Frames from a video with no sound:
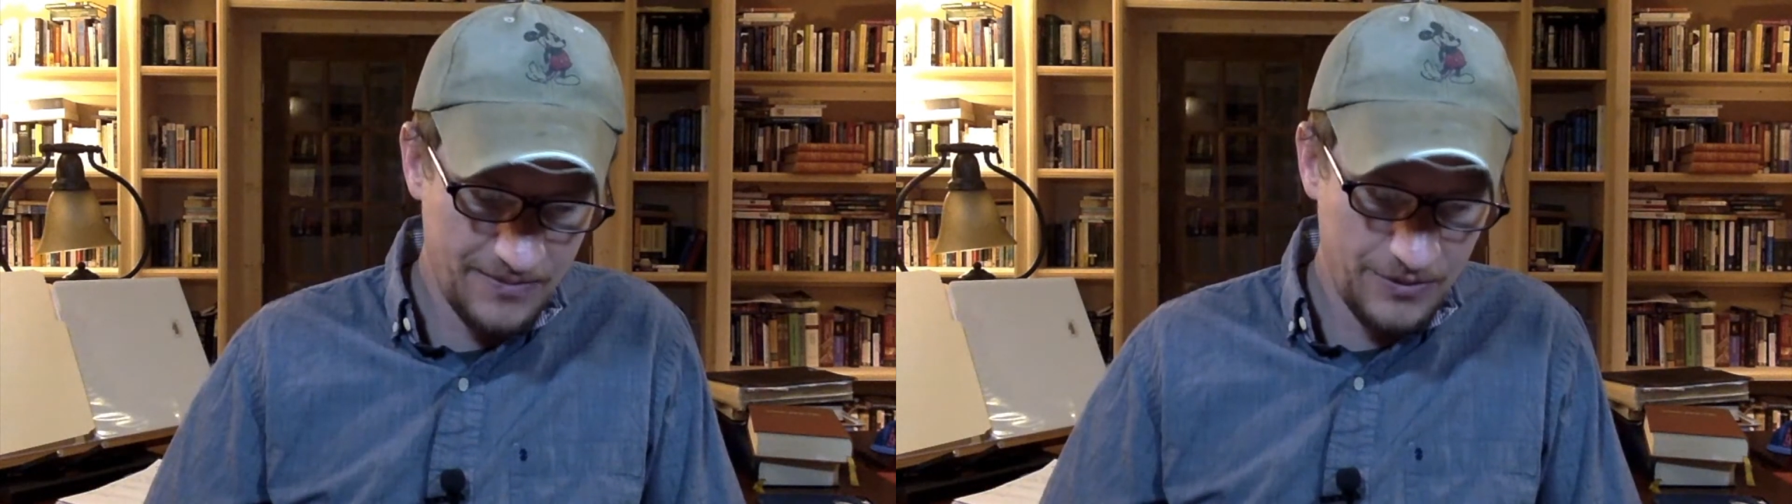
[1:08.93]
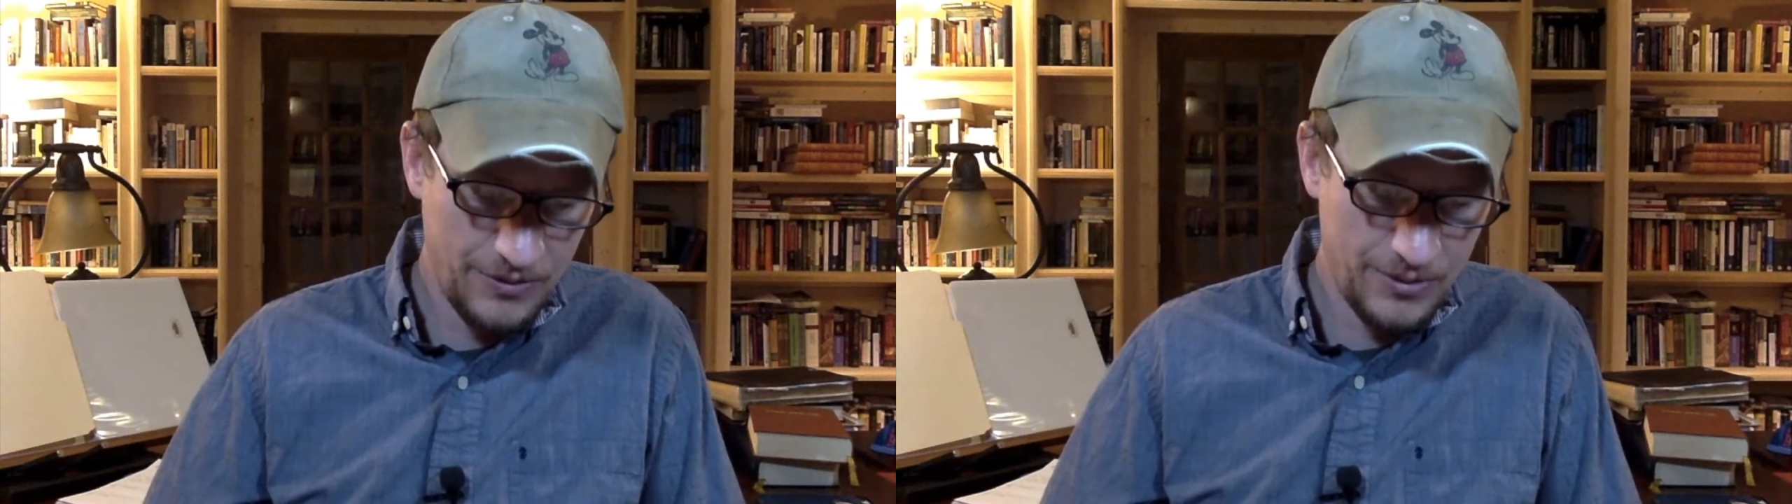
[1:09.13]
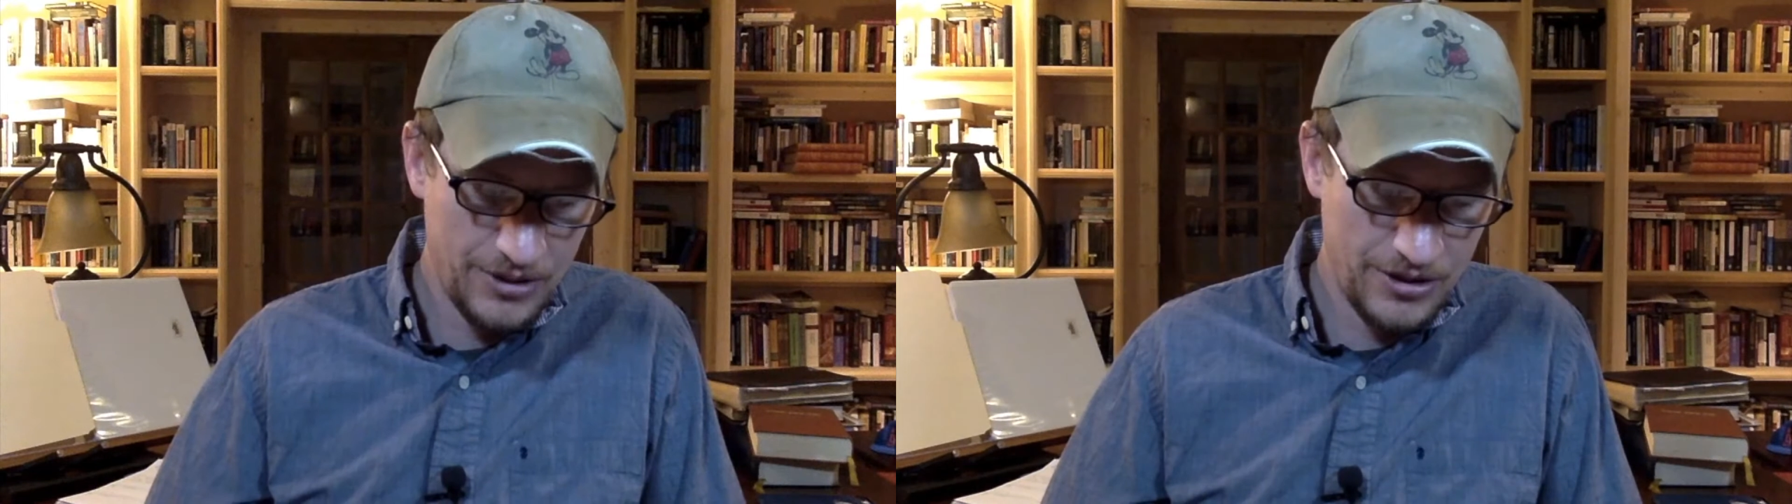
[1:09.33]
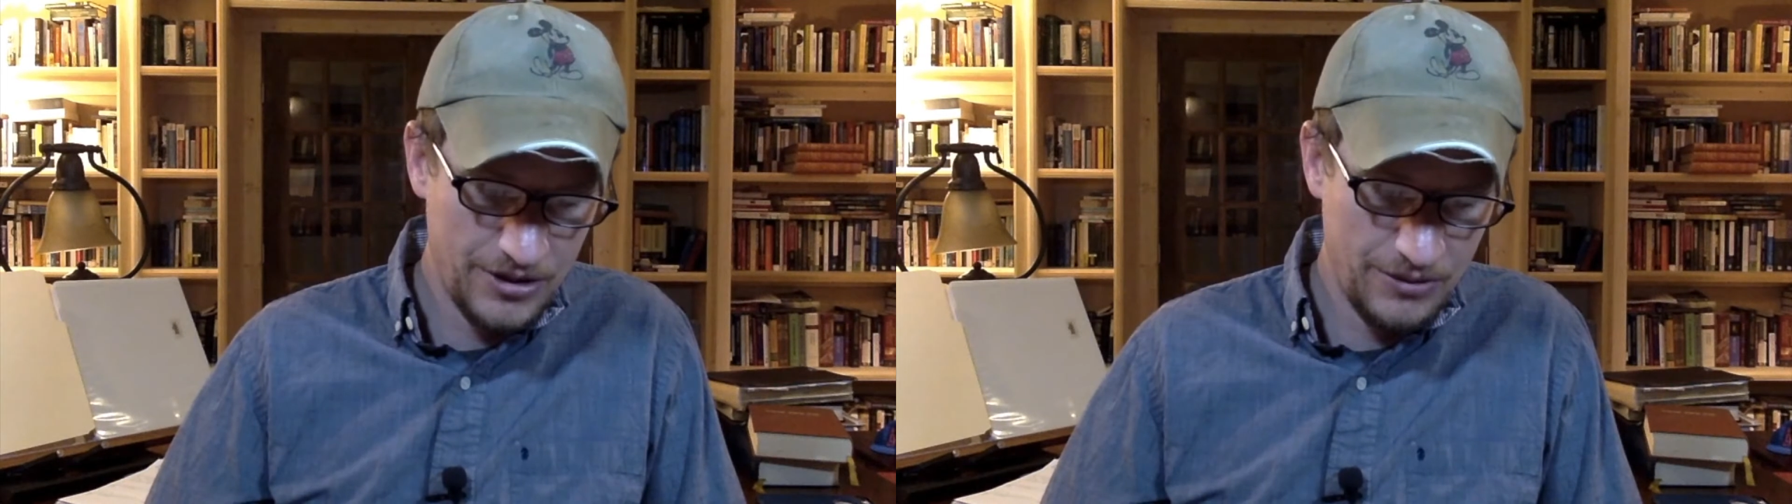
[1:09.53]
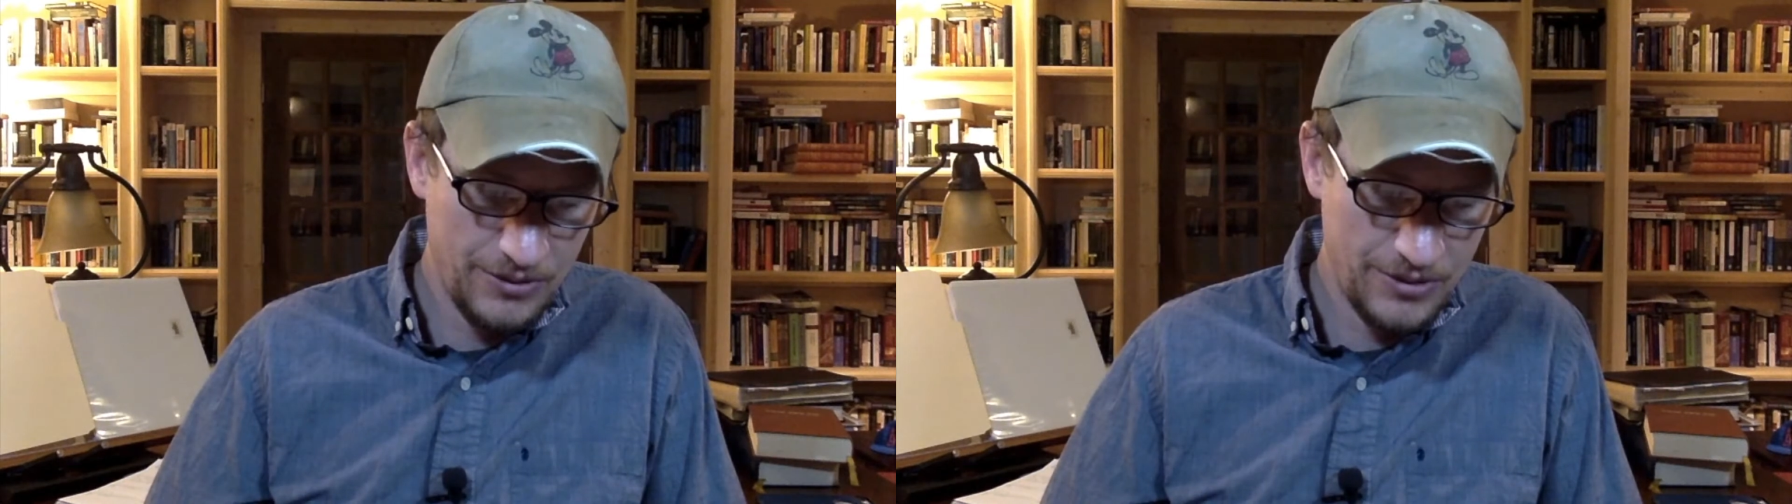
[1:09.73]
We
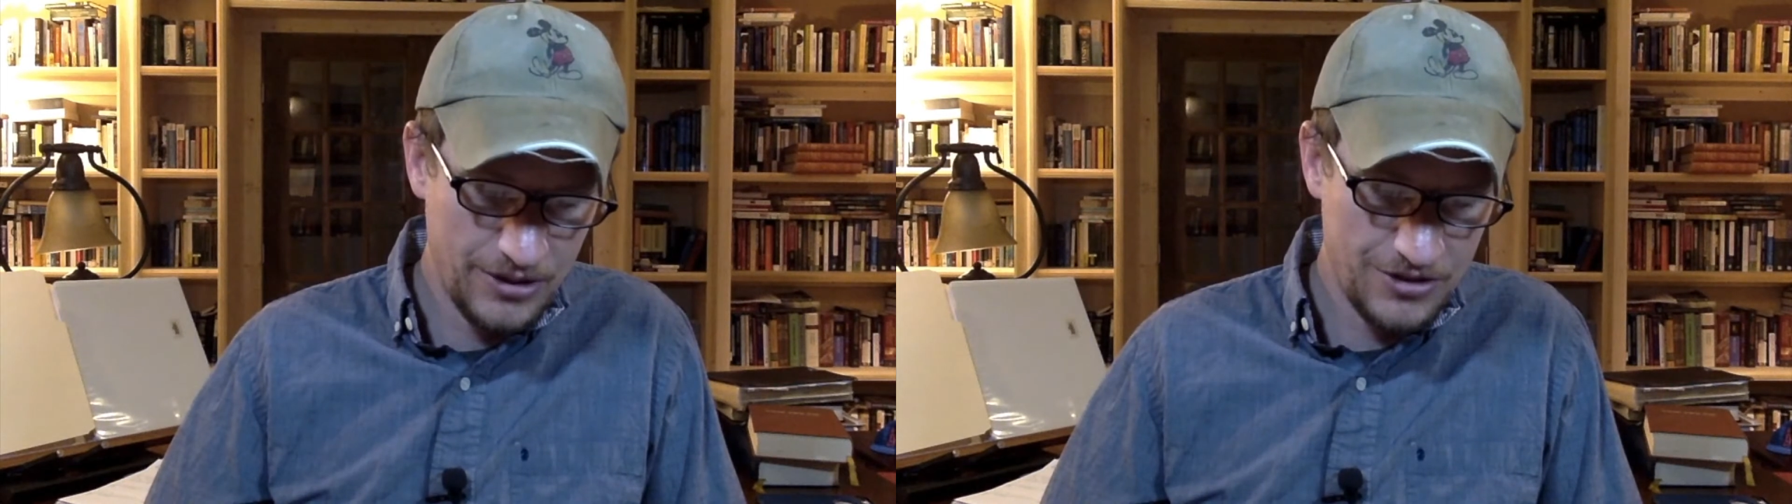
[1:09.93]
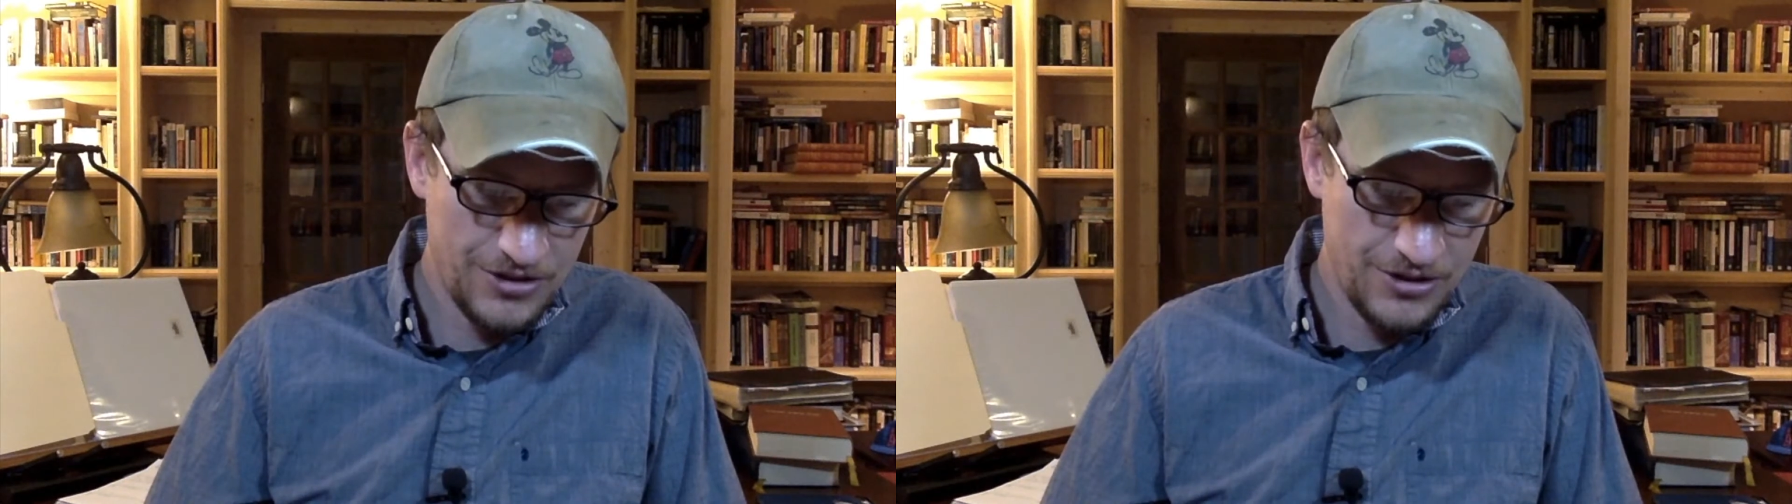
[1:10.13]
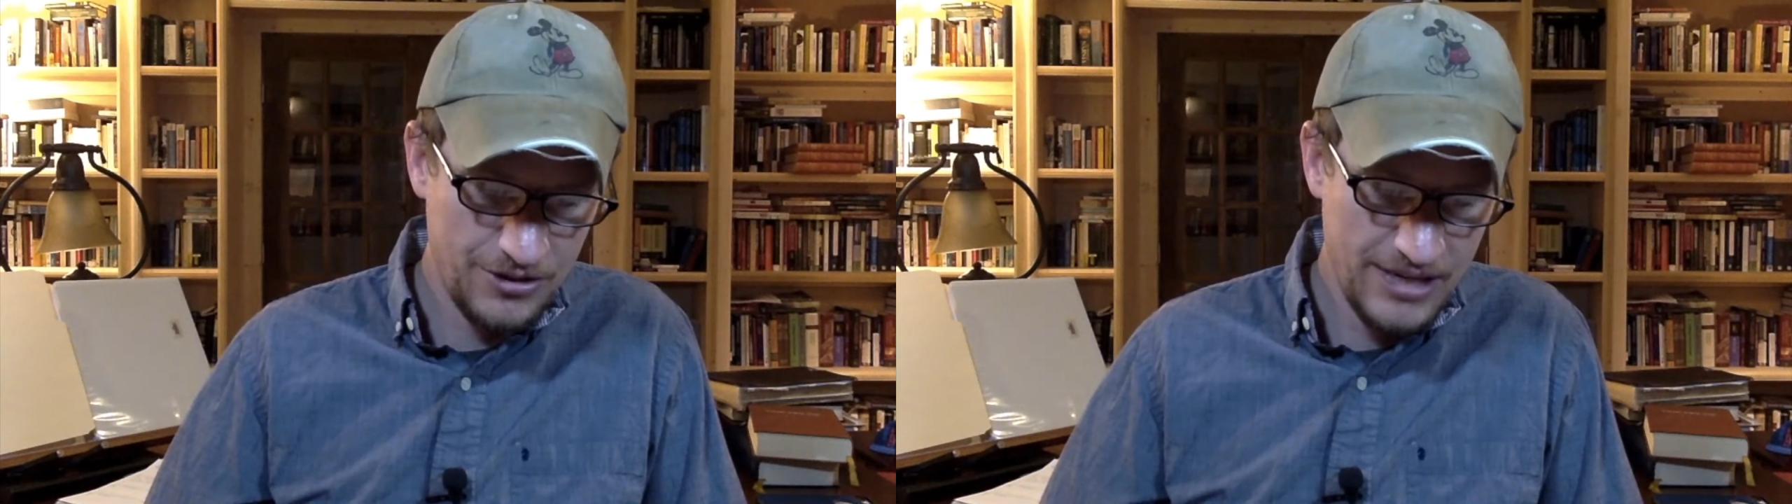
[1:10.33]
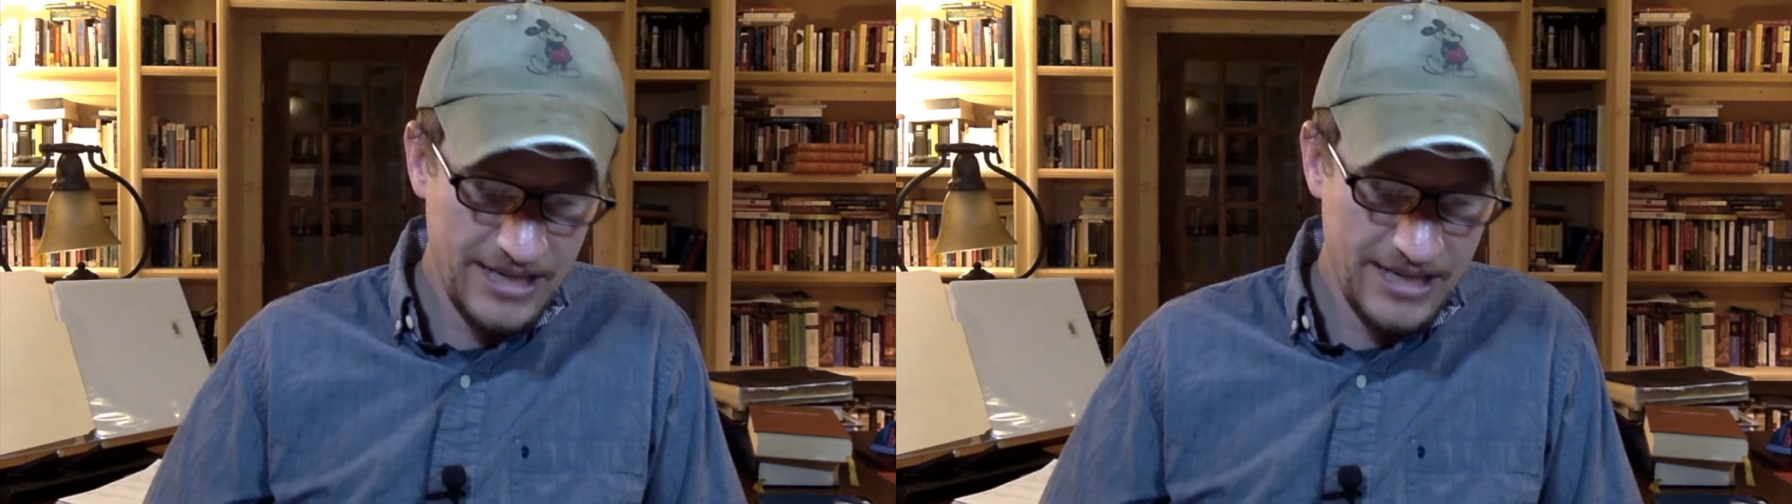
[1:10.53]
would also